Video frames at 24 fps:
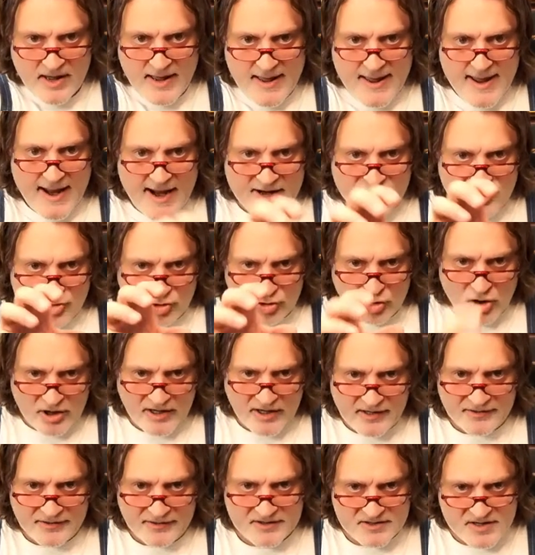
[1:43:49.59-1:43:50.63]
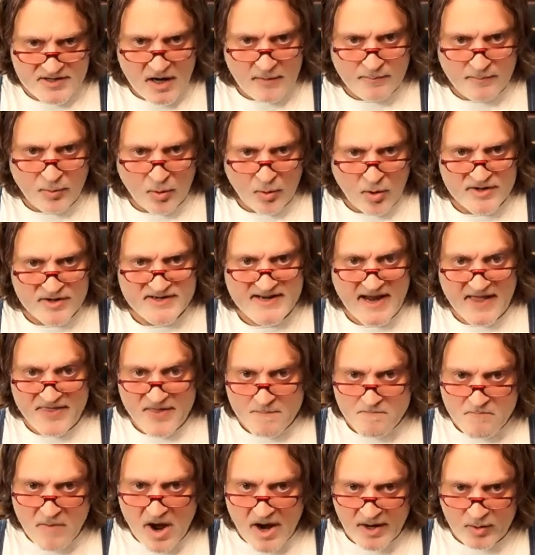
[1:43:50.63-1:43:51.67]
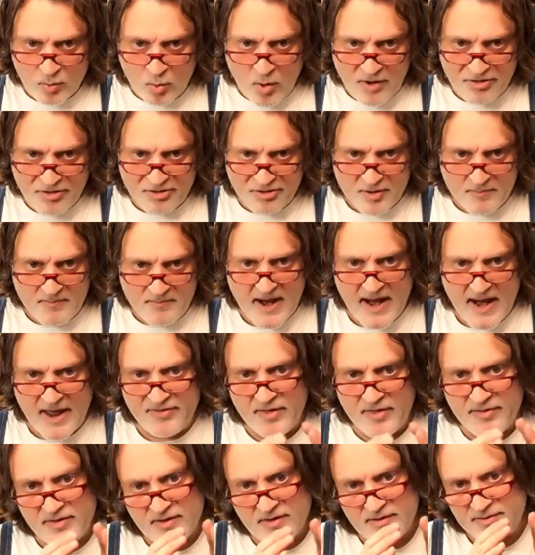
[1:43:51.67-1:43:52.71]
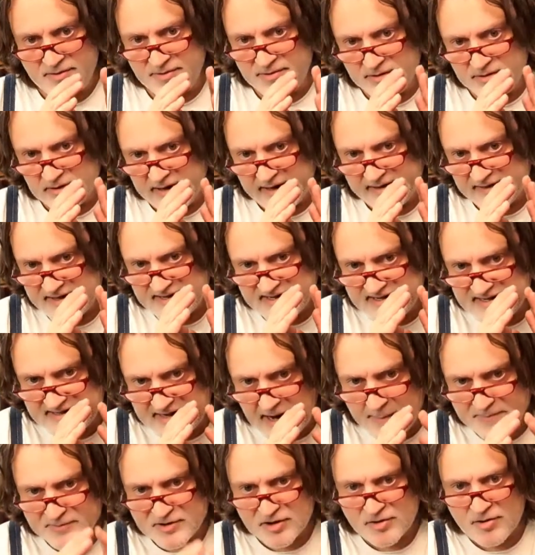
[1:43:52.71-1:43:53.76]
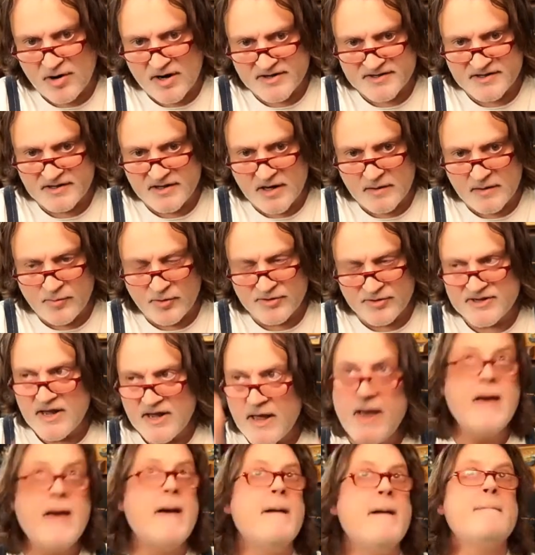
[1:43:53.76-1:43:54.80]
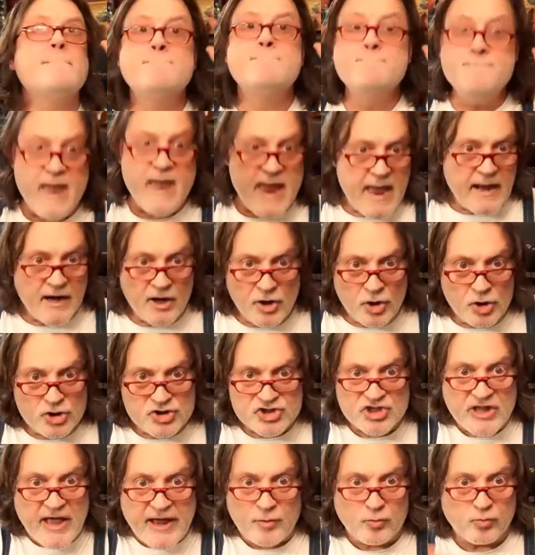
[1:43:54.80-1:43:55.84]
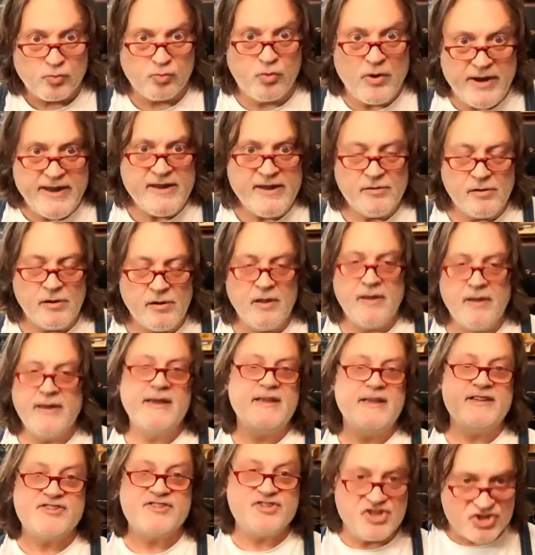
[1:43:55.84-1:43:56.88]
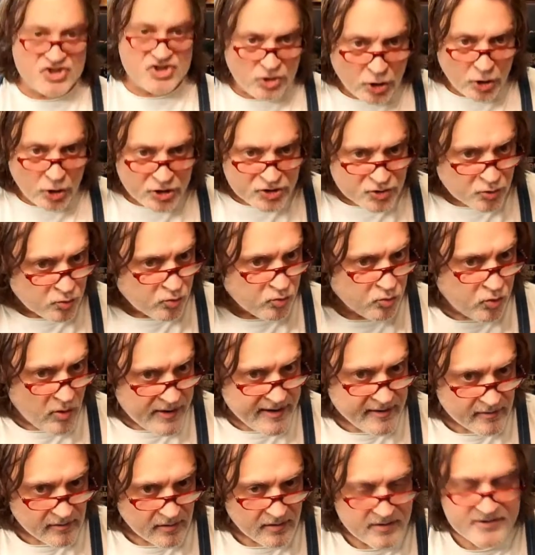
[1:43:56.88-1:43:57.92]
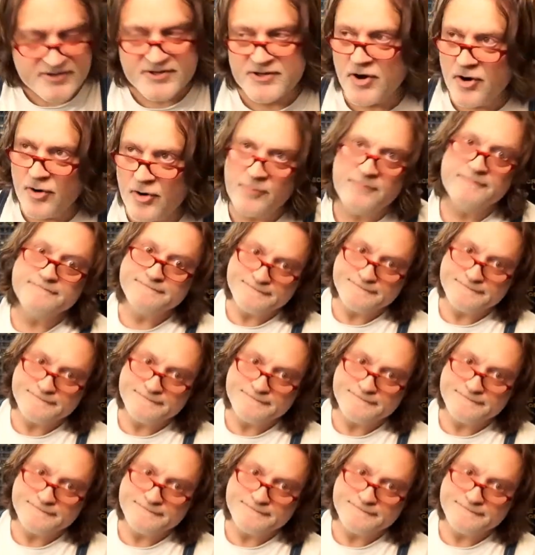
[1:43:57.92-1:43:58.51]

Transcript: and you're looking at the duck boards and the mud with them and then the like the steps across the duck boards man it looks like real it just looks real so